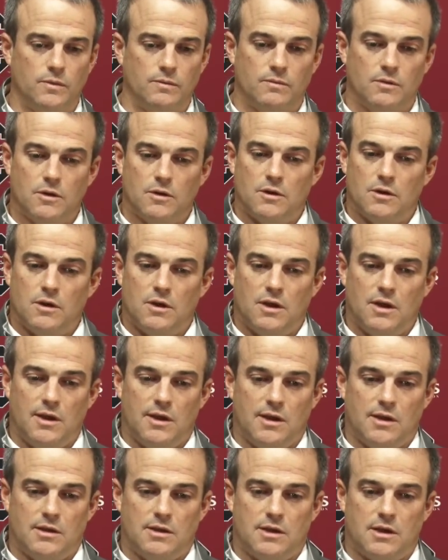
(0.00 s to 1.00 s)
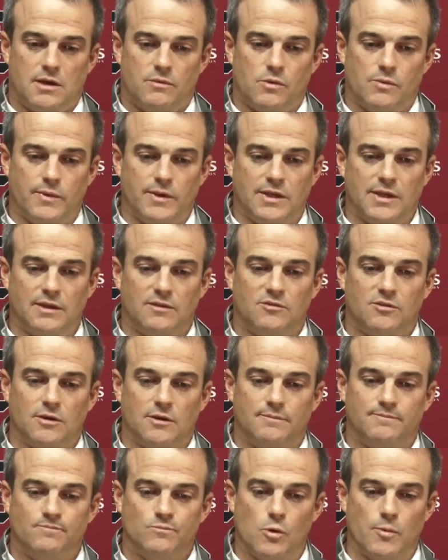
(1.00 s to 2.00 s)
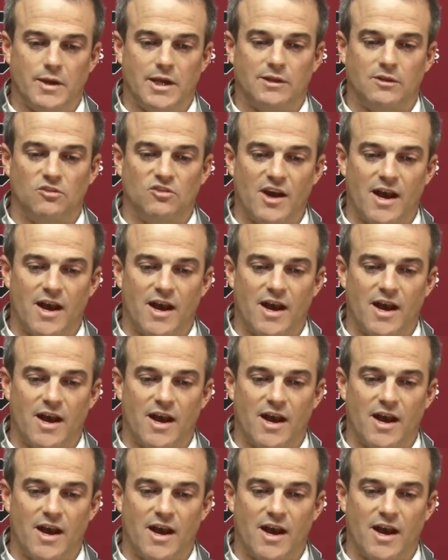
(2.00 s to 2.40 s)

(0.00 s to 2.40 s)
And when we get to